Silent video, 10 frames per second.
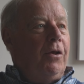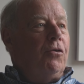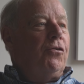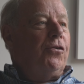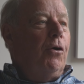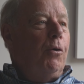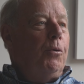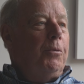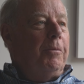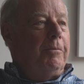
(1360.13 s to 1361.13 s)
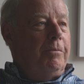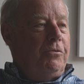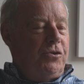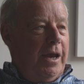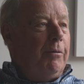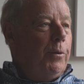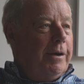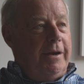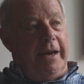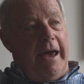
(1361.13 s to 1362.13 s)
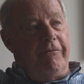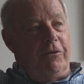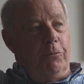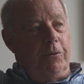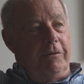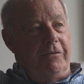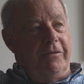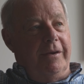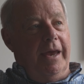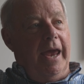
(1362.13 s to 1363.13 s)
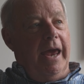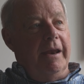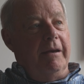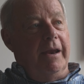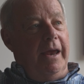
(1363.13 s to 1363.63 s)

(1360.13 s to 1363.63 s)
So Jane went in afterwards and,